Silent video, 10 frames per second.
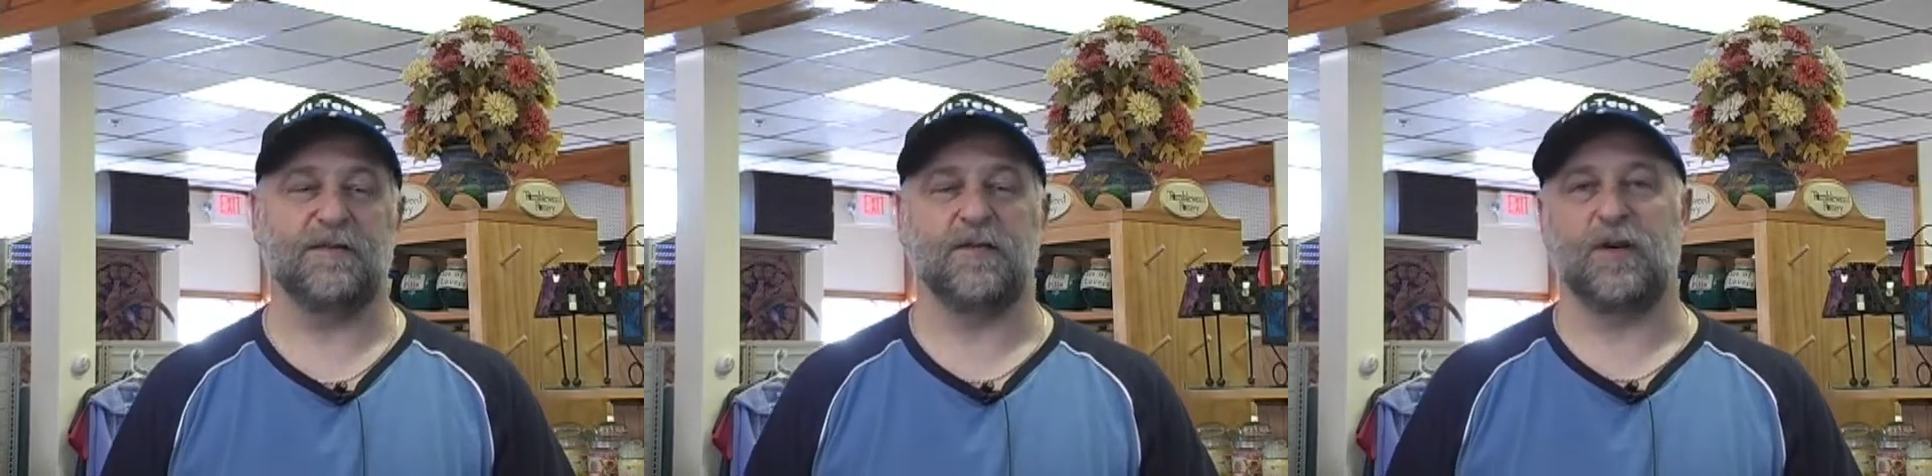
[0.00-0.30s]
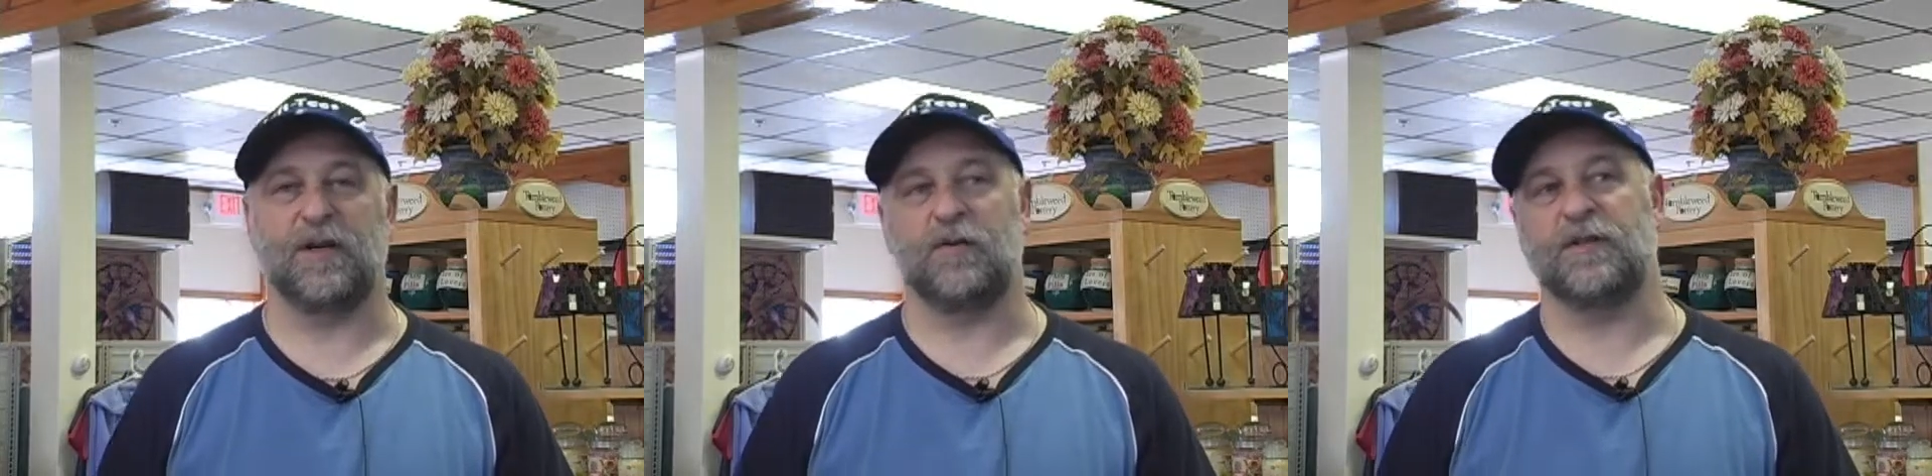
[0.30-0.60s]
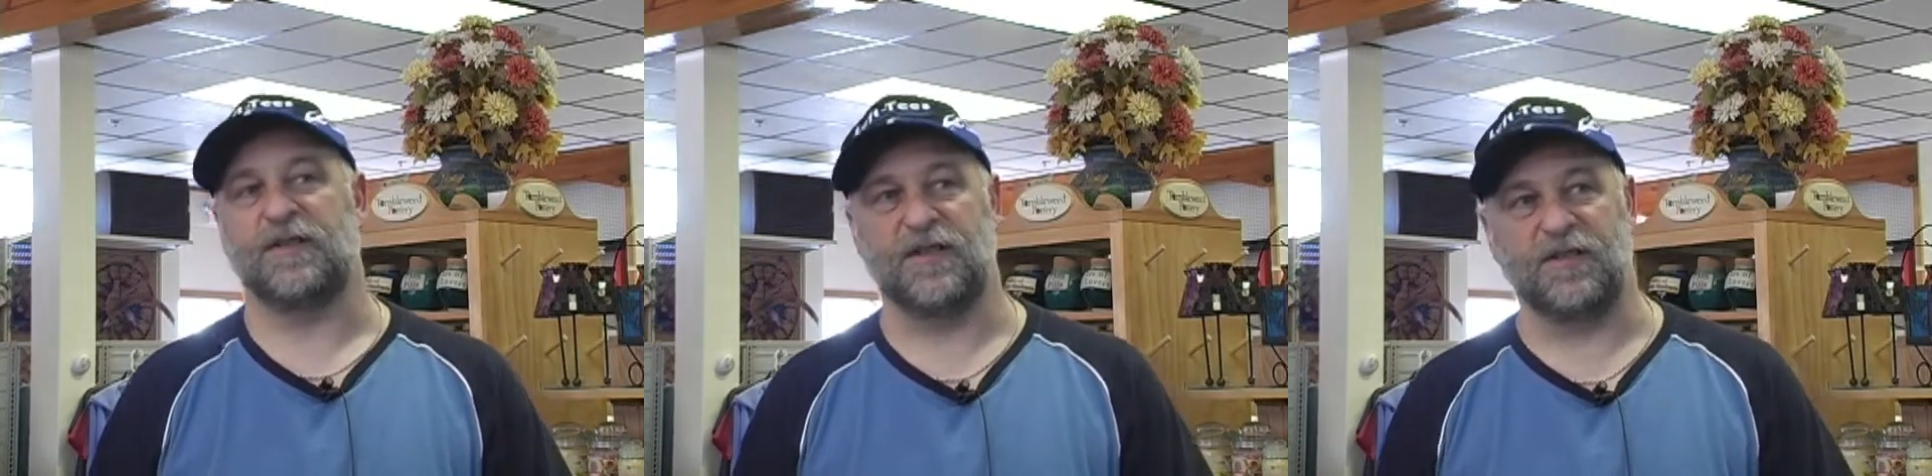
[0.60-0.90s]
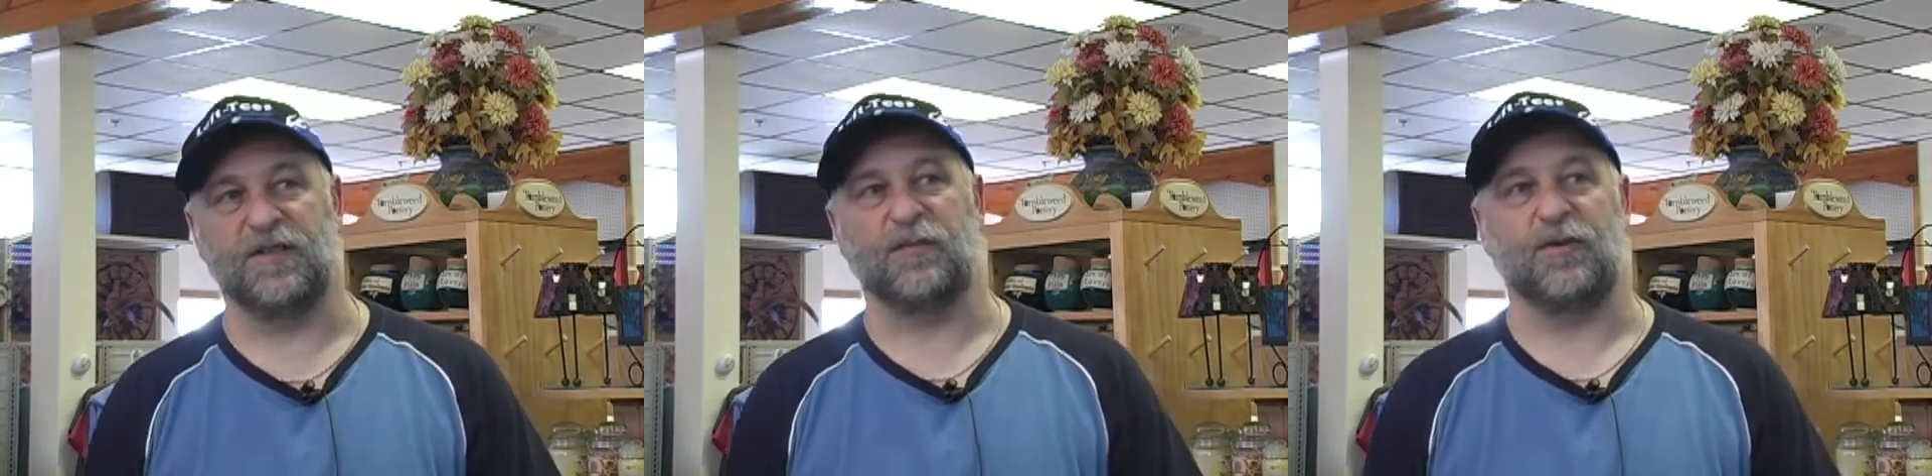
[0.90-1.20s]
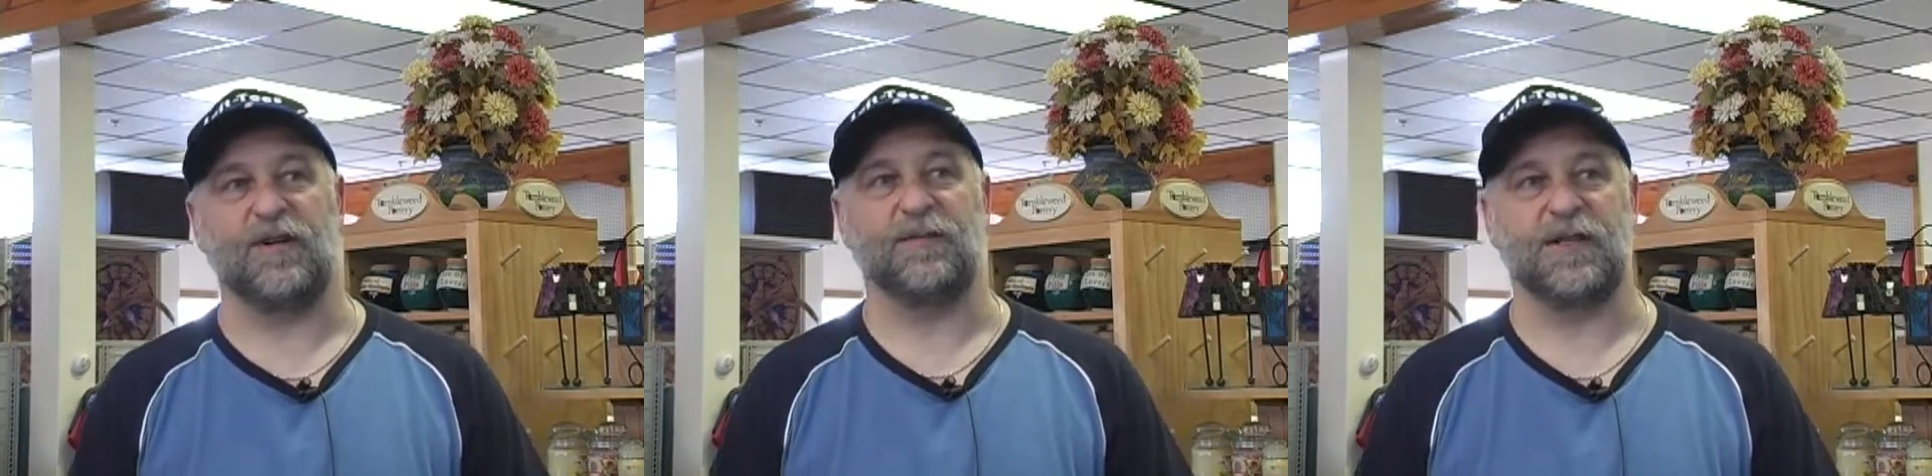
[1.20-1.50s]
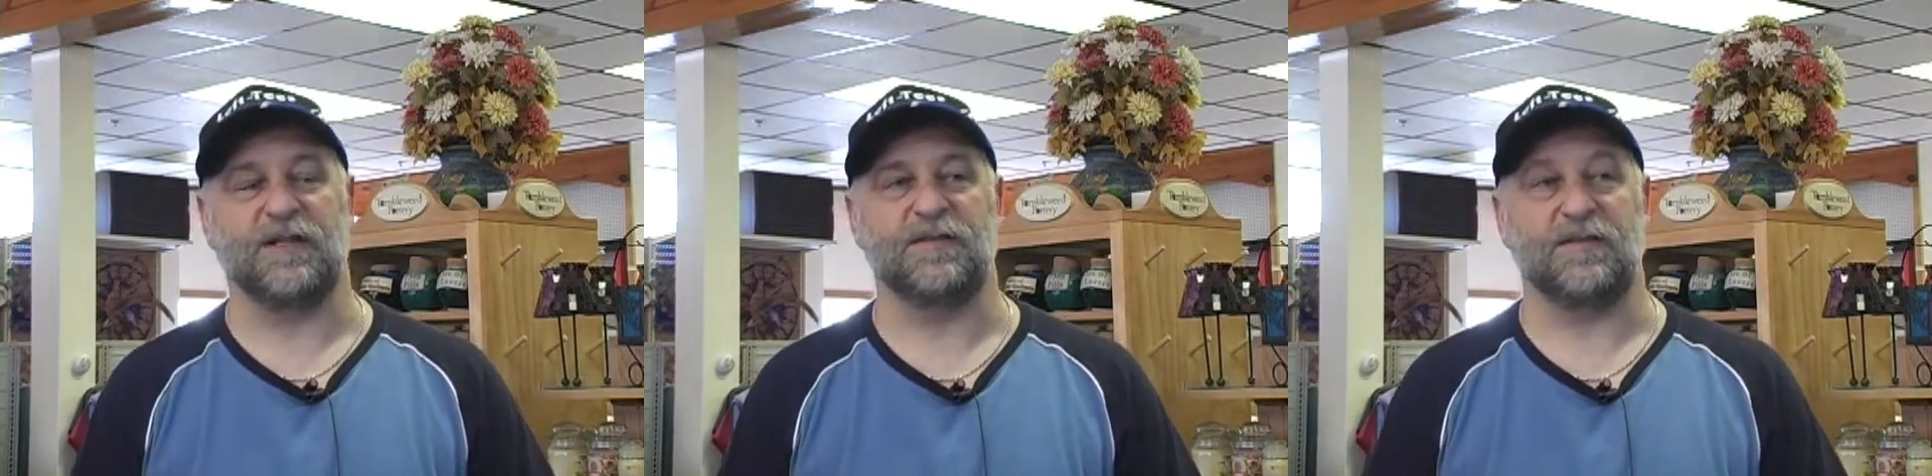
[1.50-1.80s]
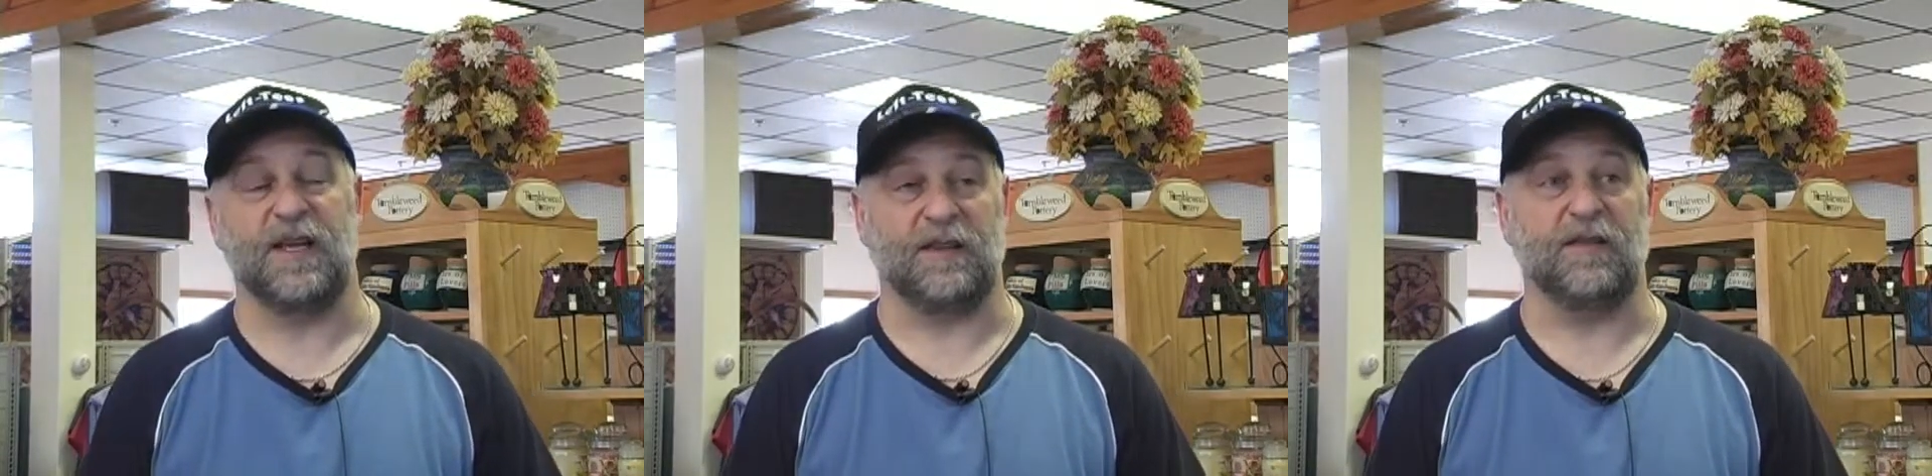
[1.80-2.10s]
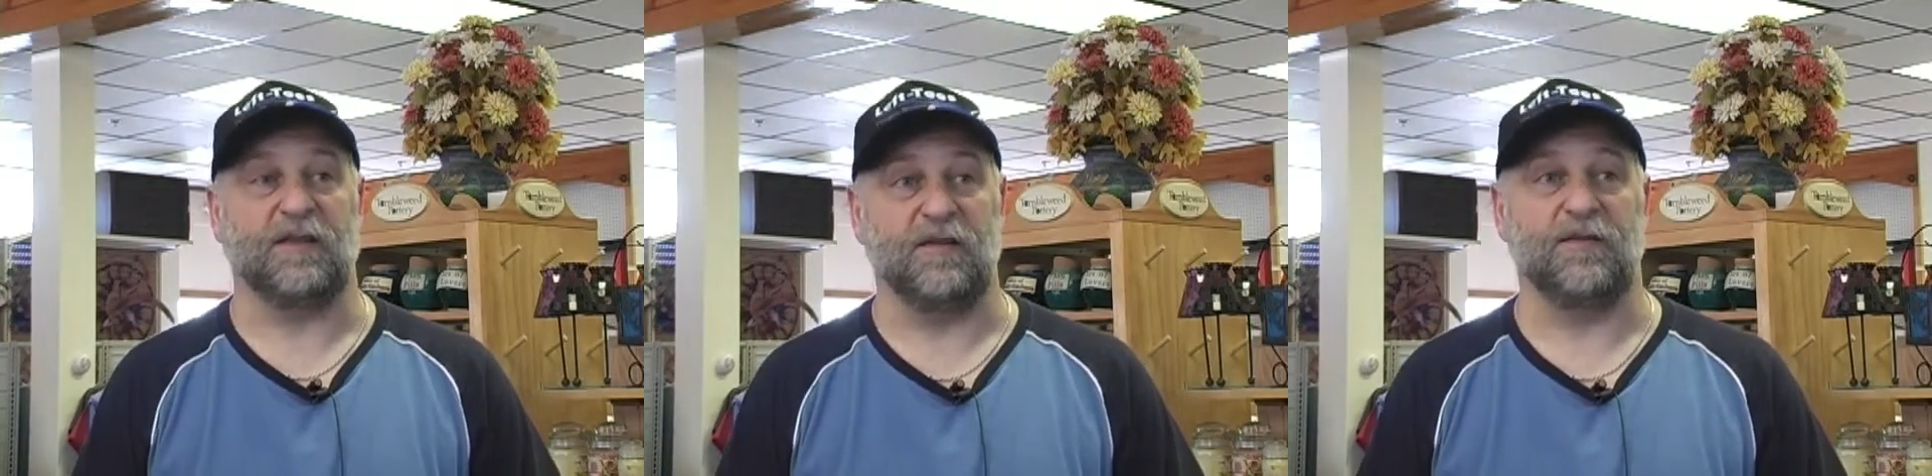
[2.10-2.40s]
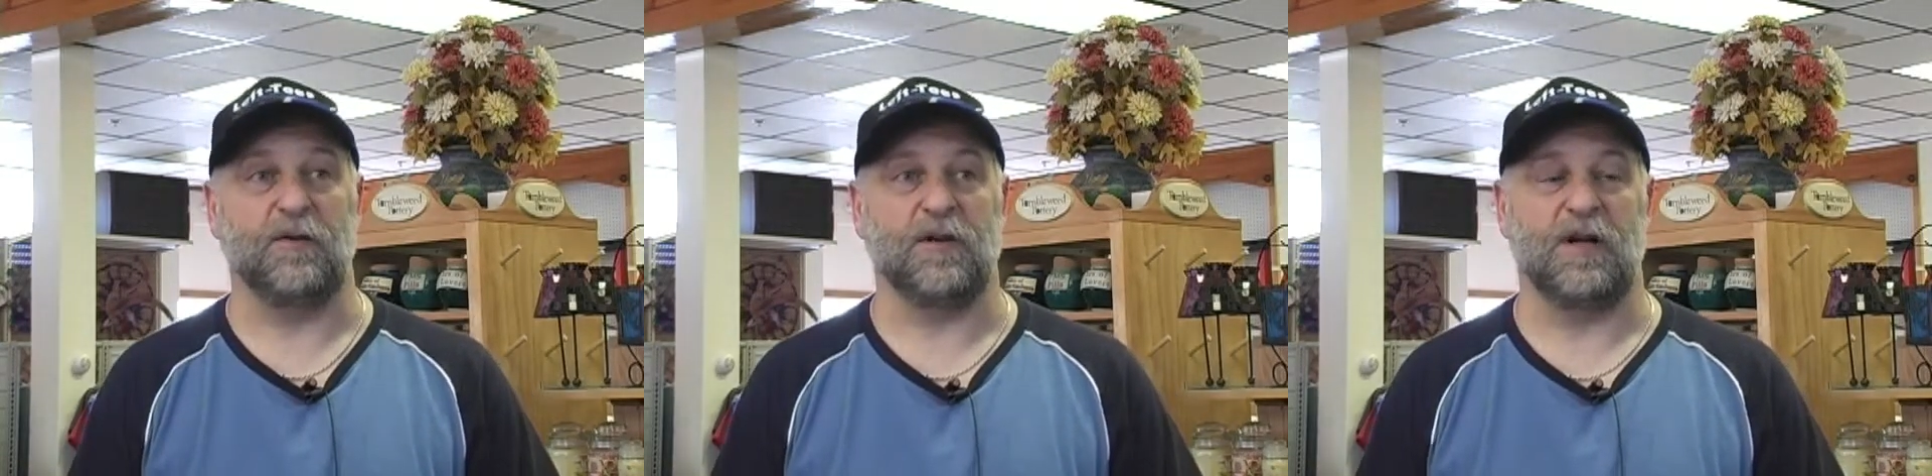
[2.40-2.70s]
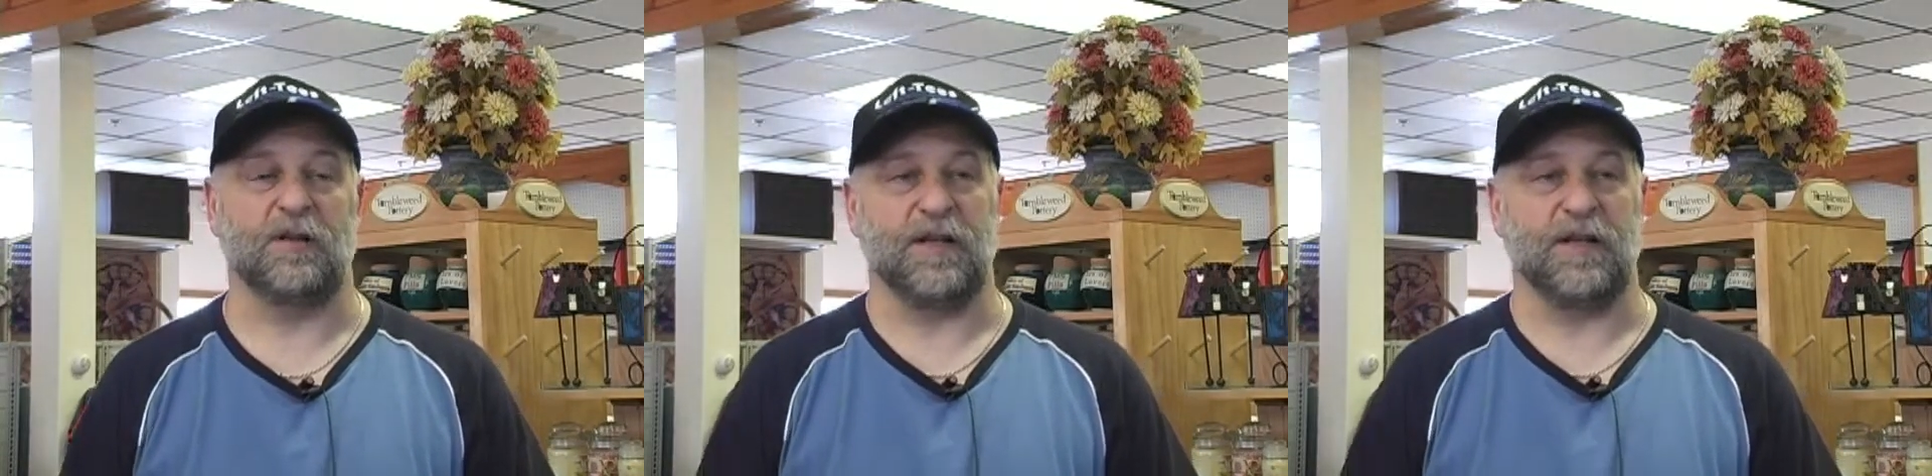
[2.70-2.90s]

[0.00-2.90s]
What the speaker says: you want to go with the digital print because you get the full color.